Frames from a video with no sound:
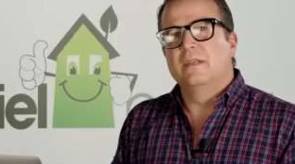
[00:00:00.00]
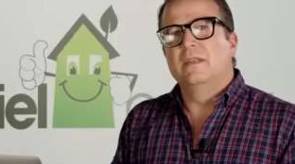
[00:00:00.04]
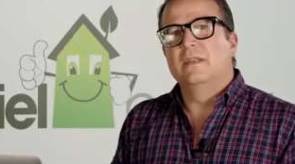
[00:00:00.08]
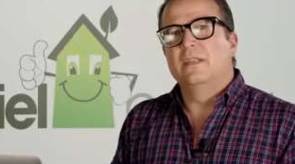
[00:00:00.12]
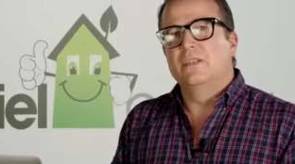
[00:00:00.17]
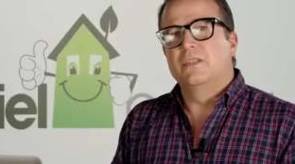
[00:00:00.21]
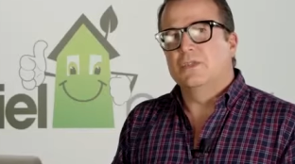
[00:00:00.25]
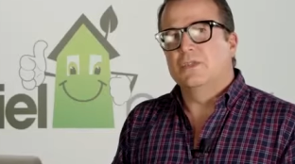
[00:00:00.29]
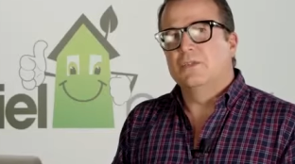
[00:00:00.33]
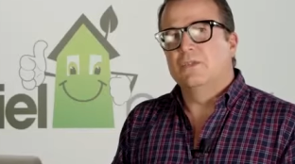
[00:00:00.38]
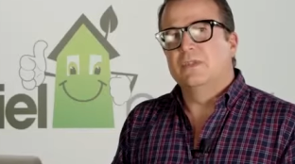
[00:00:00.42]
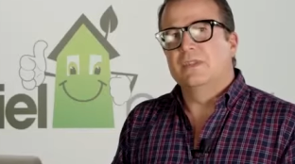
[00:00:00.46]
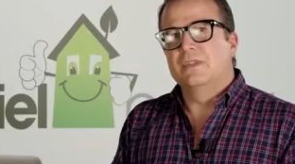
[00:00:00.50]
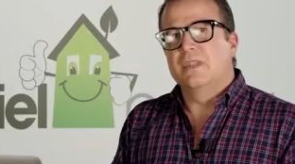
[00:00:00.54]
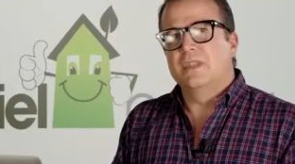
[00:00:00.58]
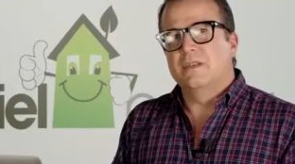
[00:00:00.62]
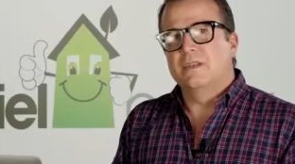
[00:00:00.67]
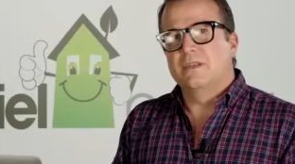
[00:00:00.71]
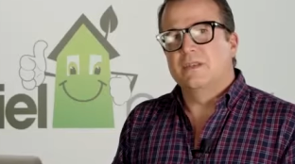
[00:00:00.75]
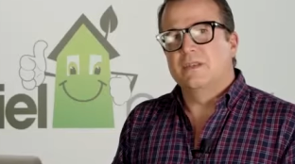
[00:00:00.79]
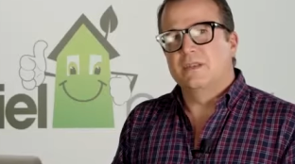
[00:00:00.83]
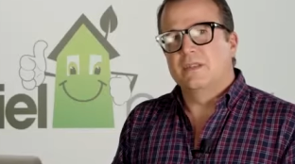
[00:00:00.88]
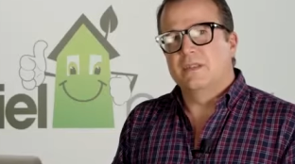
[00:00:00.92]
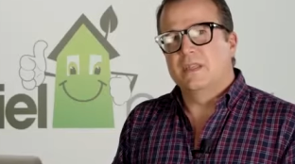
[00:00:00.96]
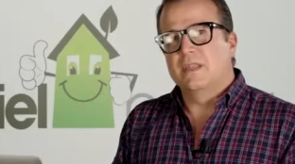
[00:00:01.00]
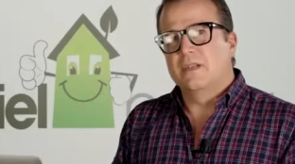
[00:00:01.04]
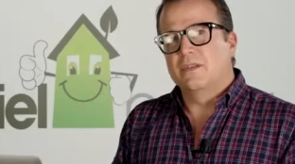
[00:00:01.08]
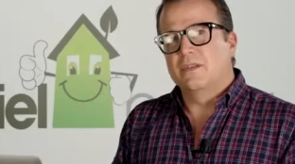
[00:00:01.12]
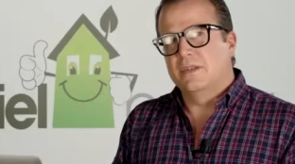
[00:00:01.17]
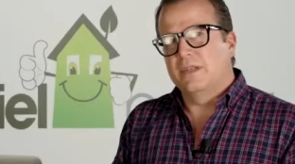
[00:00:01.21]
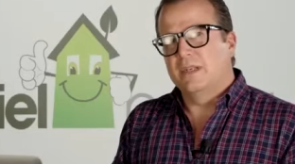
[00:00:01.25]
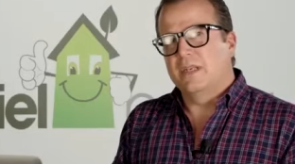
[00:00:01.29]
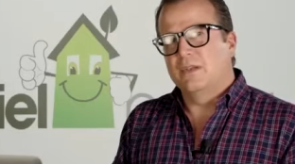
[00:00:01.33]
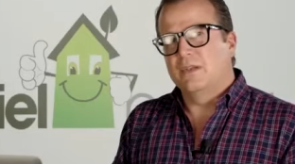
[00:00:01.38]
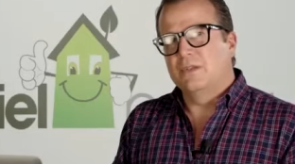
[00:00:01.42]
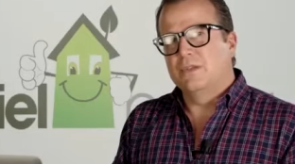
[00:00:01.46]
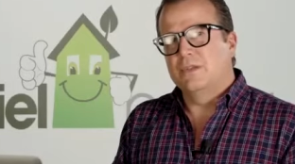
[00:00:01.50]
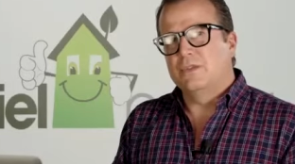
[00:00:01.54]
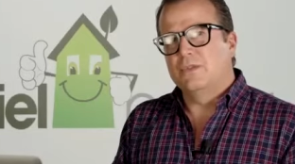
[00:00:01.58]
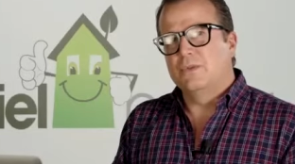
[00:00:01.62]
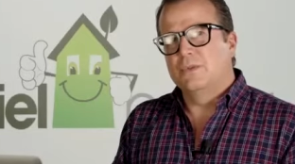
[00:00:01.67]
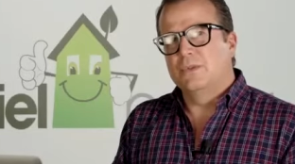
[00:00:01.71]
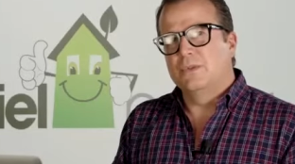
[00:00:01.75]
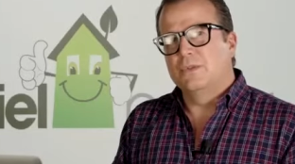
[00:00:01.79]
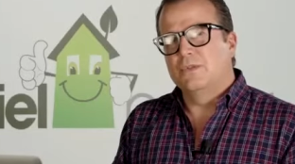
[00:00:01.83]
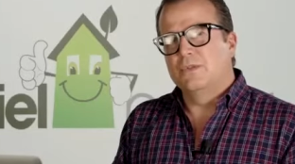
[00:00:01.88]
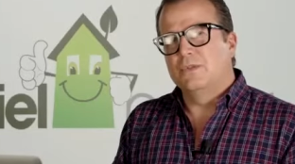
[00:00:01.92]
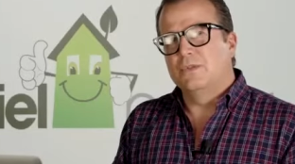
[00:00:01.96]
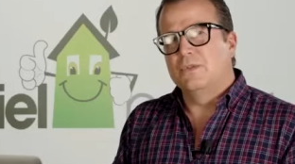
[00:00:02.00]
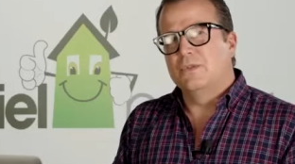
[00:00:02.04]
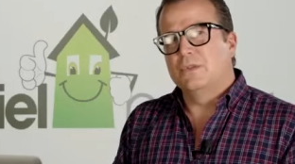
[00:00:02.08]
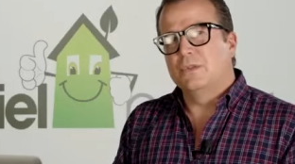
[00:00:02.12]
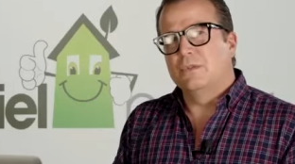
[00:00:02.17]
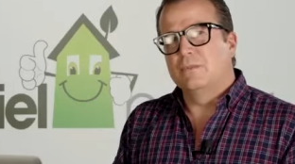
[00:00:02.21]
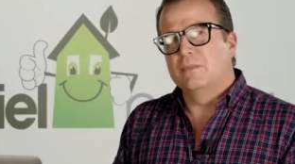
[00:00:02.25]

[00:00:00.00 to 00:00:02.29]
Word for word: issues that are that are inherent to an older home